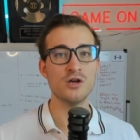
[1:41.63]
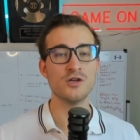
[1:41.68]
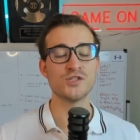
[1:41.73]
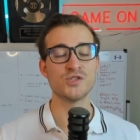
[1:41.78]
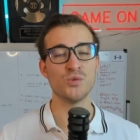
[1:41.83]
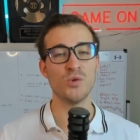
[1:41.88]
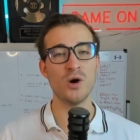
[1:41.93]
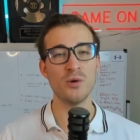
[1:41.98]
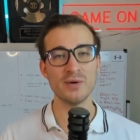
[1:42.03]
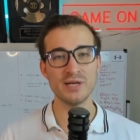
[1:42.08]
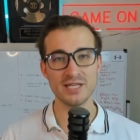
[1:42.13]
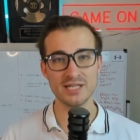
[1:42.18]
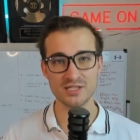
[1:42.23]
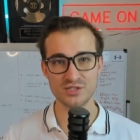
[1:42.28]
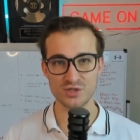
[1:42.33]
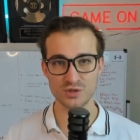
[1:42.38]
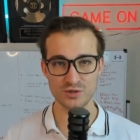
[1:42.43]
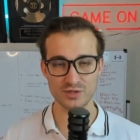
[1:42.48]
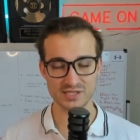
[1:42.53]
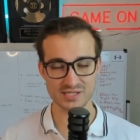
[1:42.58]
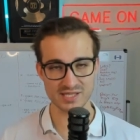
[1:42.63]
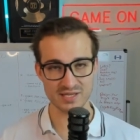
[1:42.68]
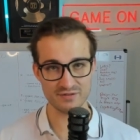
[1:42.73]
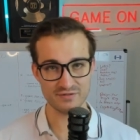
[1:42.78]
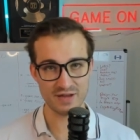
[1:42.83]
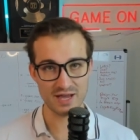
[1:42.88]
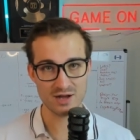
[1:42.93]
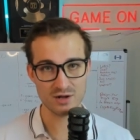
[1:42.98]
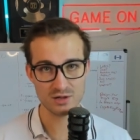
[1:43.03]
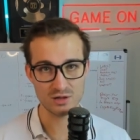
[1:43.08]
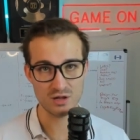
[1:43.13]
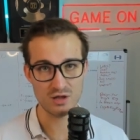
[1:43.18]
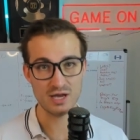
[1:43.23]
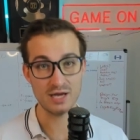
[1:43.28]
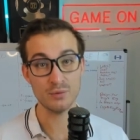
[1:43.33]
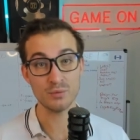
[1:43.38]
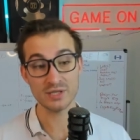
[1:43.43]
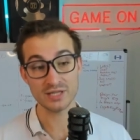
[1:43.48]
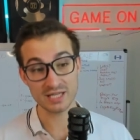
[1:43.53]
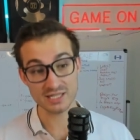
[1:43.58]
So what we need to do is give our
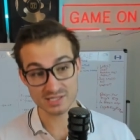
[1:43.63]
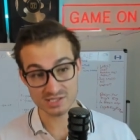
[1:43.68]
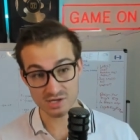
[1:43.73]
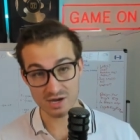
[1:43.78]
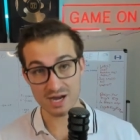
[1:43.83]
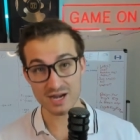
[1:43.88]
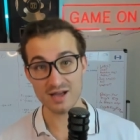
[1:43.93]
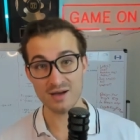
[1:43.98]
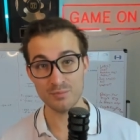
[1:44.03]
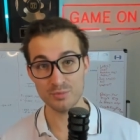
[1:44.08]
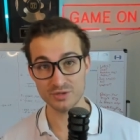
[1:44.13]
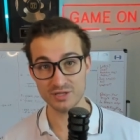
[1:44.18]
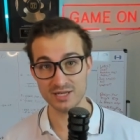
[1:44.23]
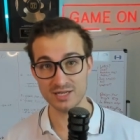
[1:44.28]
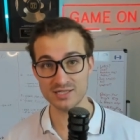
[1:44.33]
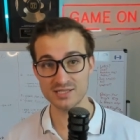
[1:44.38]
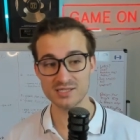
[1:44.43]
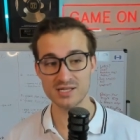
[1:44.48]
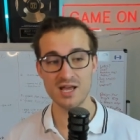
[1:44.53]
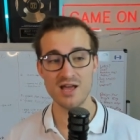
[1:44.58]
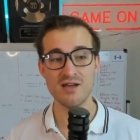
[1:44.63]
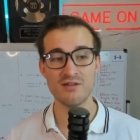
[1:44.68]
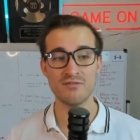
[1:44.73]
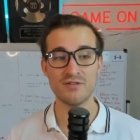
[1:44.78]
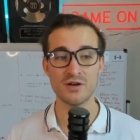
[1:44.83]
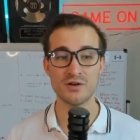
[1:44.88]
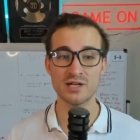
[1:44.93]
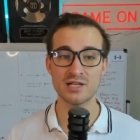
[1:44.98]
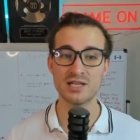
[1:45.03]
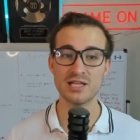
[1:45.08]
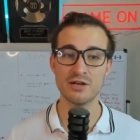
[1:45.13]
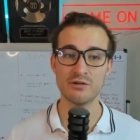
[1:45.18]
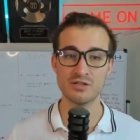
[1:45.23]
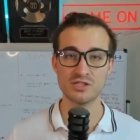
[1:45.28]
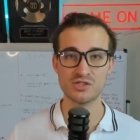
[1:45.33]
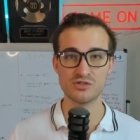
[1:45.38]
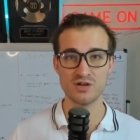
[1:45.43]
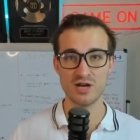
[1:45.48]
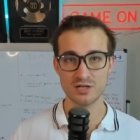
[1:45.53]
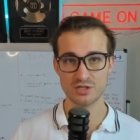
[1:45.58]
client, when they sign up with us, very clear
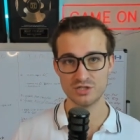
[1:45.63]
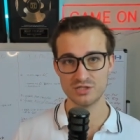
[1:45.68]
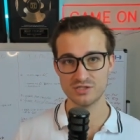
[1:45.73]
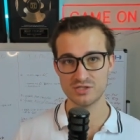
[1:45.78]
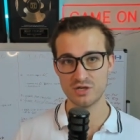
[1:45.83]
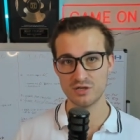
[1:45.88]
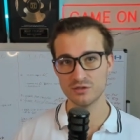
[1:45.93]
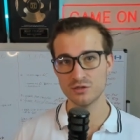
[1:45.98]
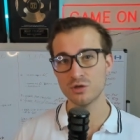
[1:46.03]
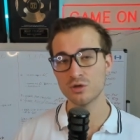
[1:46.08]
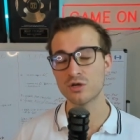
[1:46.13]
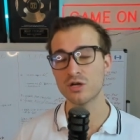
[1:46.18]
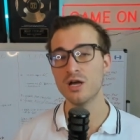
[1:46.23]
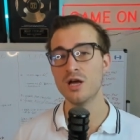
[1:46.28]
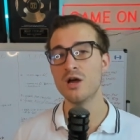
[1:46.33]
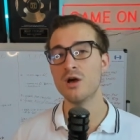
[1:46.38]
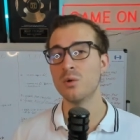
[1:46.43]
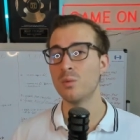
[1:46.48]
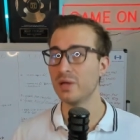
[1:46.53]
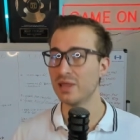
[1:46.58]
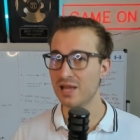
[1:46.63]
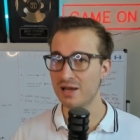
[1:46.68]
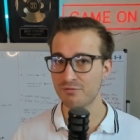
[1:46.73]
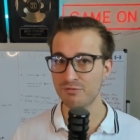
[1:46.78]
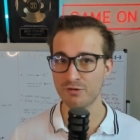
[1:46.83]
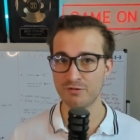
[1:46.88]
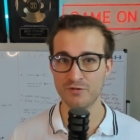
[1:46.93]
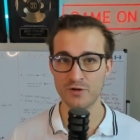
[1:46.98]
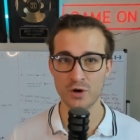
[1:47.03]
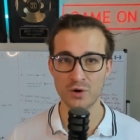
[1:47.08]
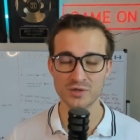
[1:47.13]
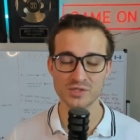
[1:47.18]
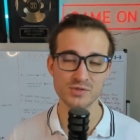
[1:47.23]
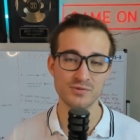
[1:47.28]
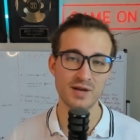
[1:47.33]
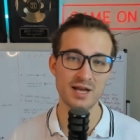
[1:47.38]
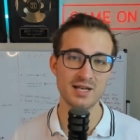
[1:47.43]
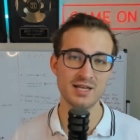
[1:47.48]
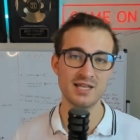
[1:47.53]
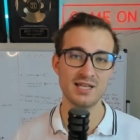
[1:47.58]
instructions on, look, we love referrals
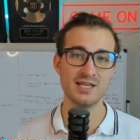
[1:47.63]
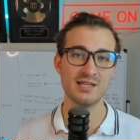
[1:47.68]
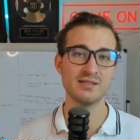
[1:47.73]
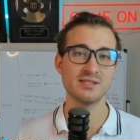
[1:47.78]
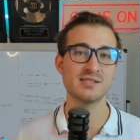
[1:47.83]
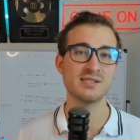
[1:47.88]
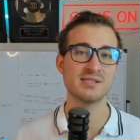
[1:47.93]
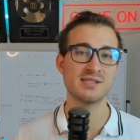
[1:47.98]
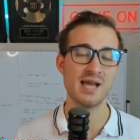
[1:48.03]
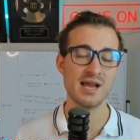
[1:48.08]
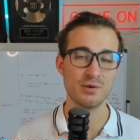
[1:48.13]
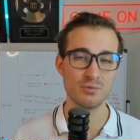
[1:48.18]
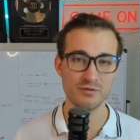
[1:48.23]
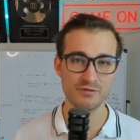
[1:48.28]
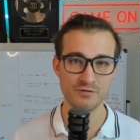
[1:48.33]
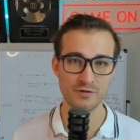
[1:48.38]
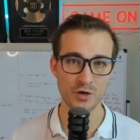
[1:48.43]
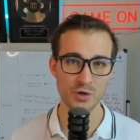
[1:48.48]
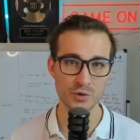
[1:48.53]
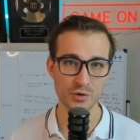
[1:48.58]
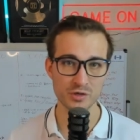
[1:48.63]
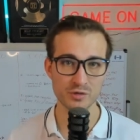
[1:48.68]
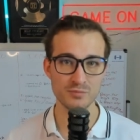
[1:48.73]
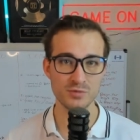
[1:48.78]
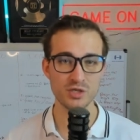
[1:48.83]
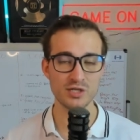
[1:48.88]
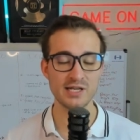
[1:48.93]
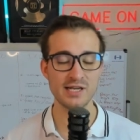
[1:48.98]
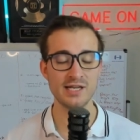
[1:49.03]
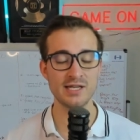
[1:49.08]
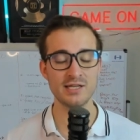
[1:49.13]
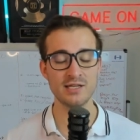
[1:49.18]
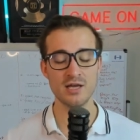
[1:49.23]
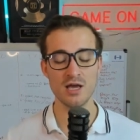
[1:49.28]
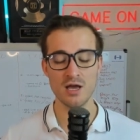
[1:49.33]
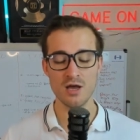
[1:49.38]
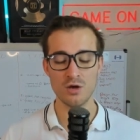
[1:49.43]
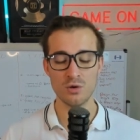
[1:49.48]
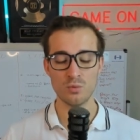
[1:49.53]
around here. This is a referral community.